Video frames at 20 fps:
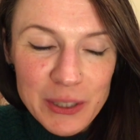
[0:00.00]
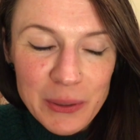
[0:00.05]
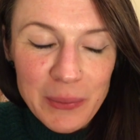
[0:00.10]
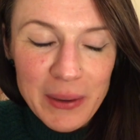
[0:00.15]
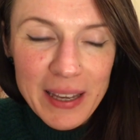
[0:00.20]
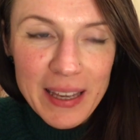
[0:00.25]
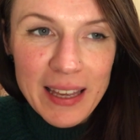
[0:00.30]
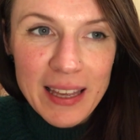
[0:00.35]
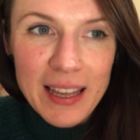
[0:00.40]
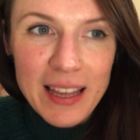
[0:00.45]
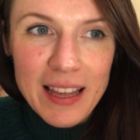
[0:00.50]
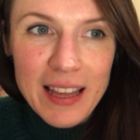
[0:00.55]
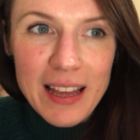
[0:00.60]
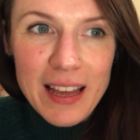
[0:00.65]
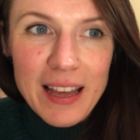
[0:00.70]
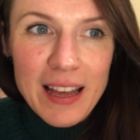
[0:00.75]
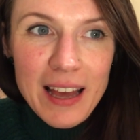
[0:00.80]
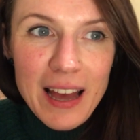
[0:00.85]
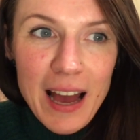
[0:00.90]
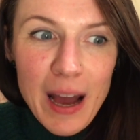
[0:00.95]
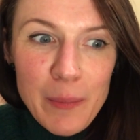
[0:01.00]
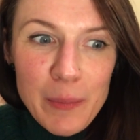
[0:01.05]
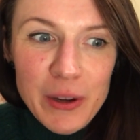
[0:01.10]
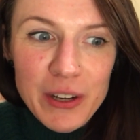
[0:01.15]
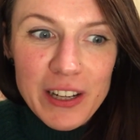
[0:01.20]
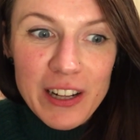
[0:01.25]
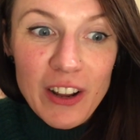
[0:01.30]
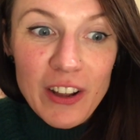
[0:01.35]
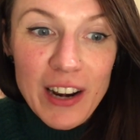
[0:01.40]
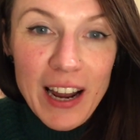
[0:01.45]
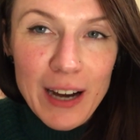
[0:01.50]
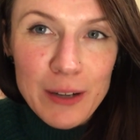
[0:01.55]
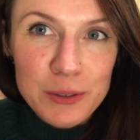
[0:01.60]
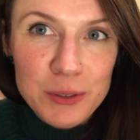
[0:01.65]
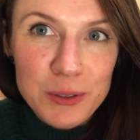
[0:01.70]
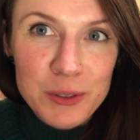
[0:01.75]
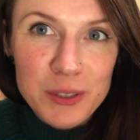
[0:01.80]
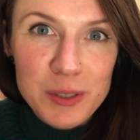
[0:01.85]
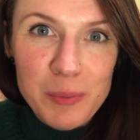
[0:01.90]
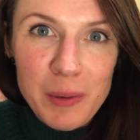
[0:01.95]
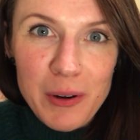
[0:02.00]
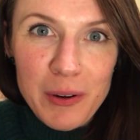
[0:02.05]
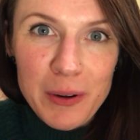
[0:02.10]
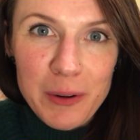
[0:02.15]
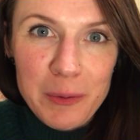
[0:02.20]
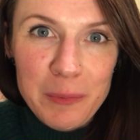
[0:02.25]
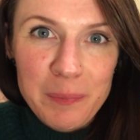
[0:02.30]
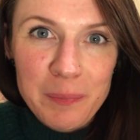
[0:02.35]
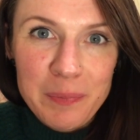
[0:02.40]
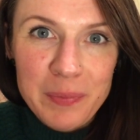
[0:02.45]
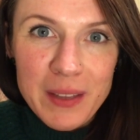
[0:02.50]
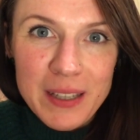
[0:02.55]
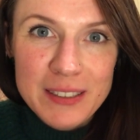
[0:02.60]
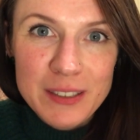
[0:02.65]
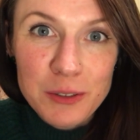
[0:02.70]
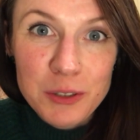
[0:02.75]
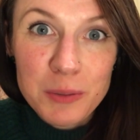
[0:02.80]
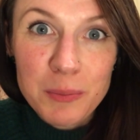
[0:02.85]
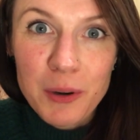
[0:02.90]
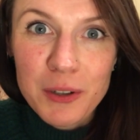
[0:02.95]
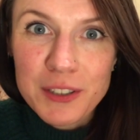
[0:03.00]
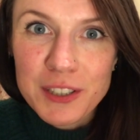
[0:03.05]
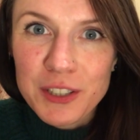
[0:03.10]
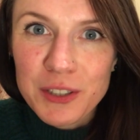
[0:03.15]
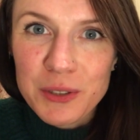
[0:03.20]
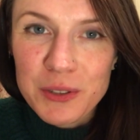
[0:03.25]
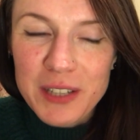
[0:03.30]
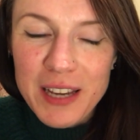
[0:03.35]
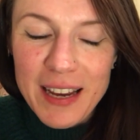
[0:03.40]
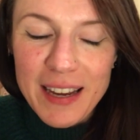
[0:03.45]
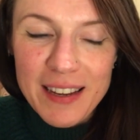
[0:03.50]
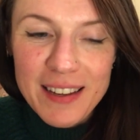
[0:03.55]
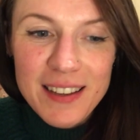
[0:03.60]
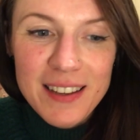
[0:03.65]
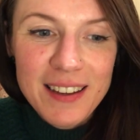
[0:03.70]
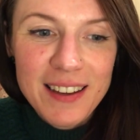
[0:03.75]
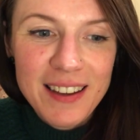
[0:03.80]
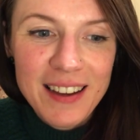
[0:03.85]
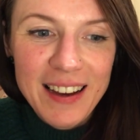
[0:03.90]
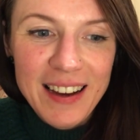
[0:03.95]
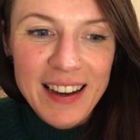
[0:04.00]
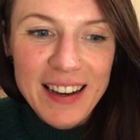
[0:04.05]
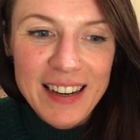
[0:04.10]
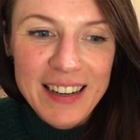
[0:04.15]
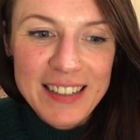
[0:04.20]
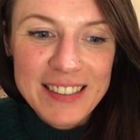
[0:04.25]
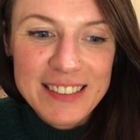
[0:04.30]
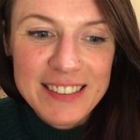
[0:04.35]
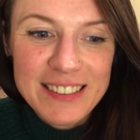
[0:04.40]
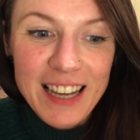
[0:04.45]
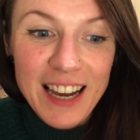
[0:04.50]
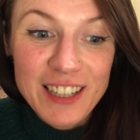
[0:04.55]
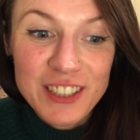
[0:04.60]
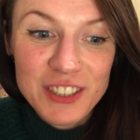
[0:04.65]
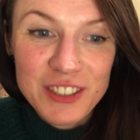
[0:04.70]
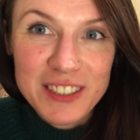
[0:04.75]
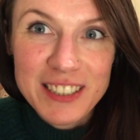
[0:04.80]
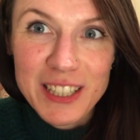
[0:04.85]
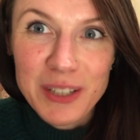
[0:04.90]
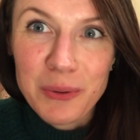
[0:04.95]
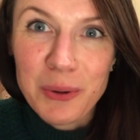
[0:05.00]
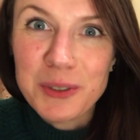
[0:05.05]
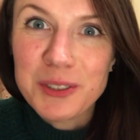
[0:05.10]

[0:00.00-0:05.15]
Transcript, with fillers: to it and we're going to learn how to tomorrow. So tomorrow's a new day and I shall see you